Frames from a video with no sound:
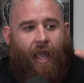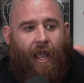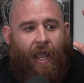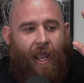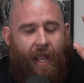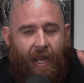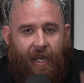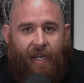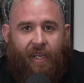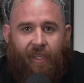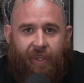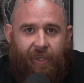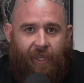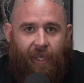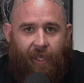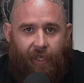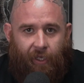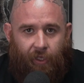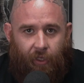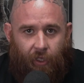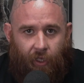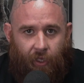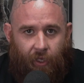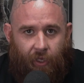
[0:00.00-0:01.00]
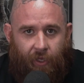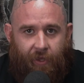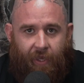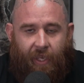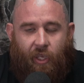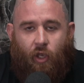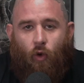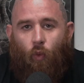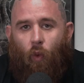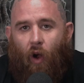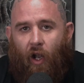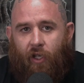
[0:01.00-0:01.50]
Anything that
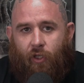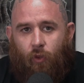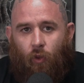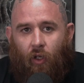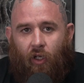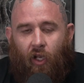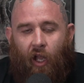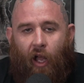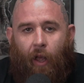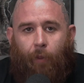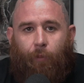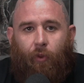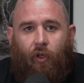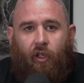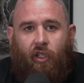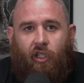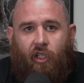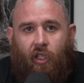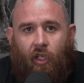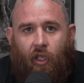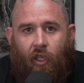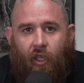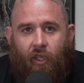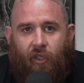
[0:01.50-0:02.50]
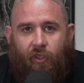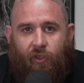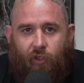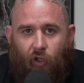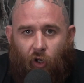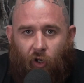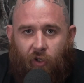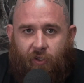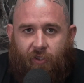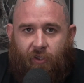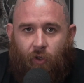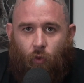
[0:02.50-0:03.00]
you want to accomplish
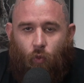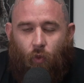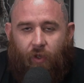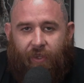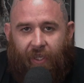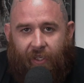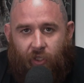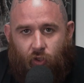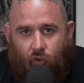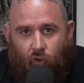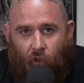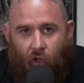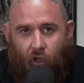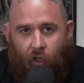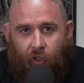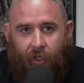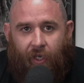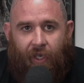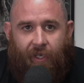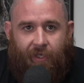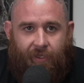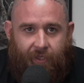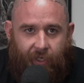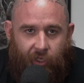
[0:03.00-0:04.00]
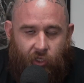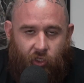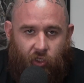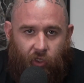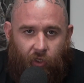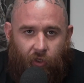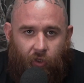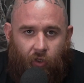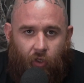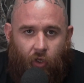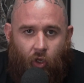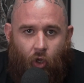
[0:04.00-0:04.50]
starts with a strong
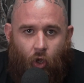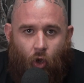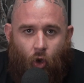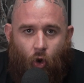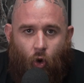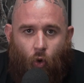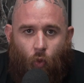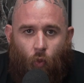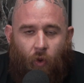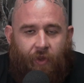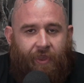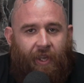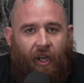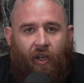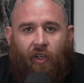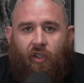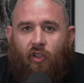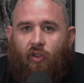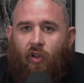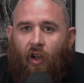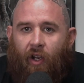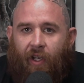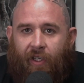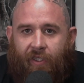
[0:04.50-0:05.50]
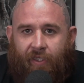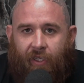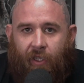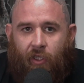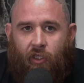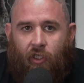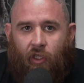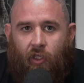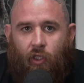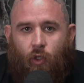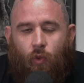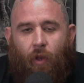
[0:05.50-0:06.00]
intention. Without a strong
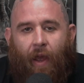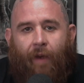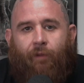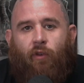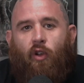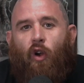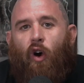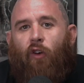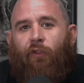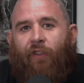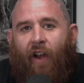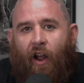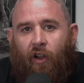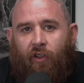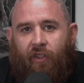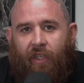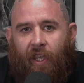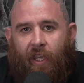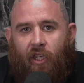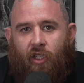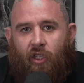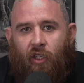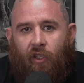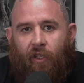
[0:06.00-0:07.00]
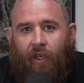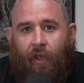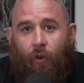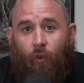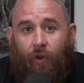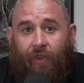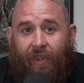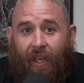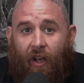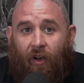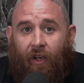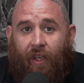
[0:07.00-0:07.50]
intention, you have no foundation, and
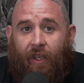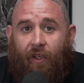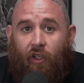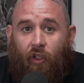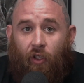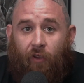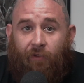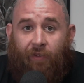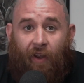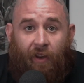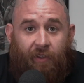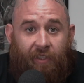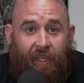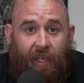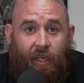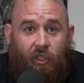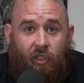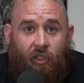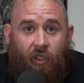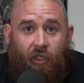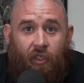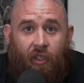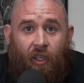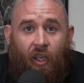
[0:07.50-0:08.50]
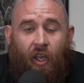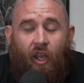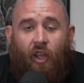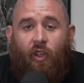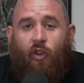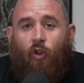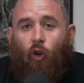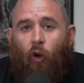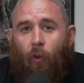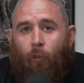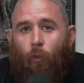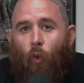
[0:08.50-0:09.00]
without a good foundation,
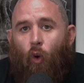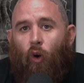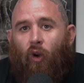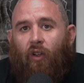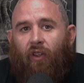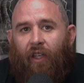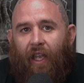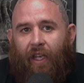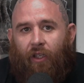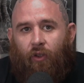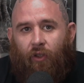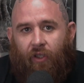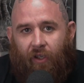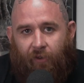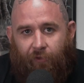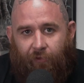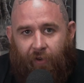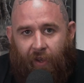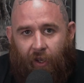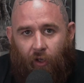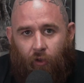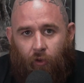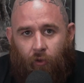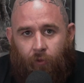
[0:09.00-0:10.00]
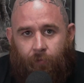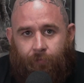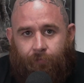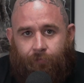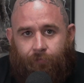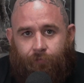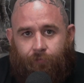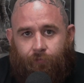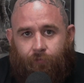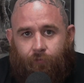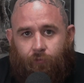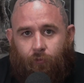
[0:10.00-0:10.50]
you are more likely to fail.
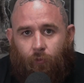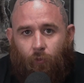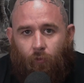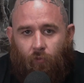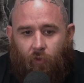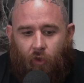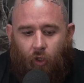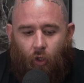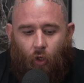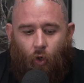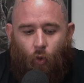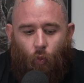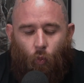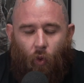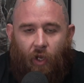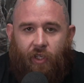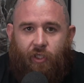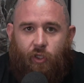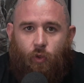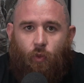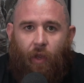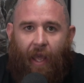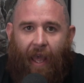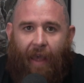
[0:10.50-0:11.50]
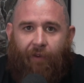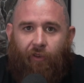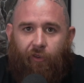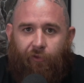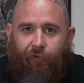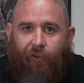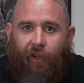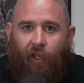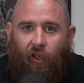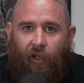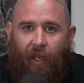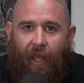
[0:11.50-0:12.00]
Once you have it
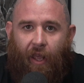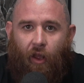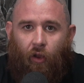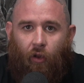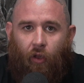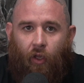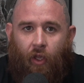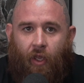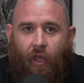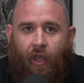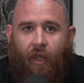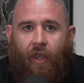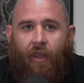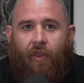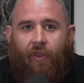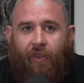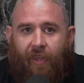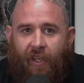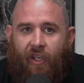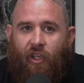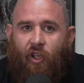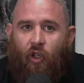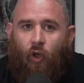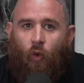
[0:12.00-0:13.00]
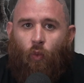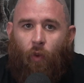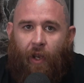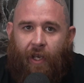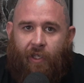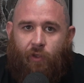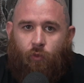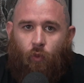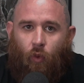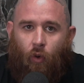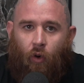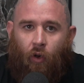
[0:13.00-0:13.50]
figured out, then you can
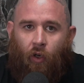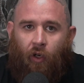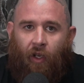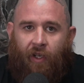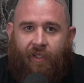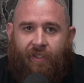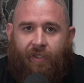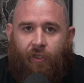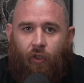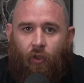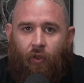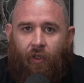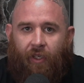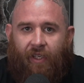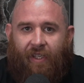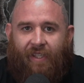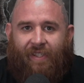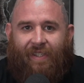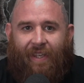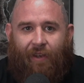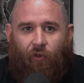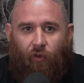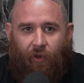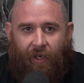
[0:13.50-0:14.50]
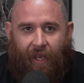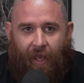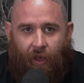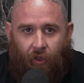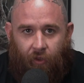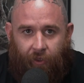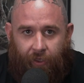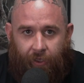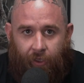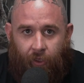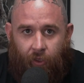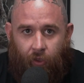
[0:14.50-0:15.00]
wage war until it is a
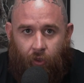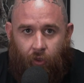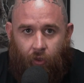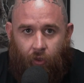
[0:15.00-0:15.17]
reality.